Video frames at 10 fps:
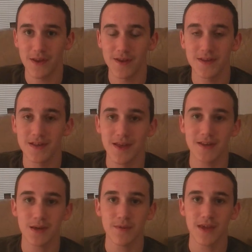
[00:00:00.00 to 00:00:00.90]
And it's
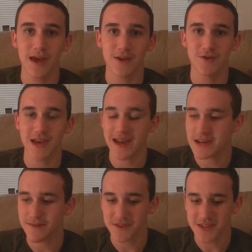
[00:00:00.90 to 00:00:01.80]
some of the actors
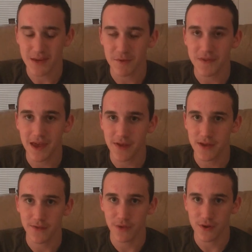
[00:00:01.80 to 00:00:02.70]
hadn't even seen what the
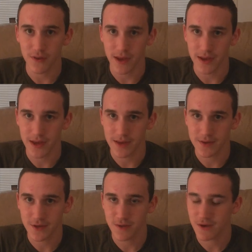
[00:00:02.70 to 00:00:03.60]
alien looked like yet,
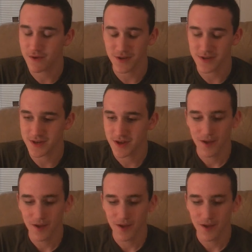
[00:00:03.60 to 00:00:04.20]
so they were just,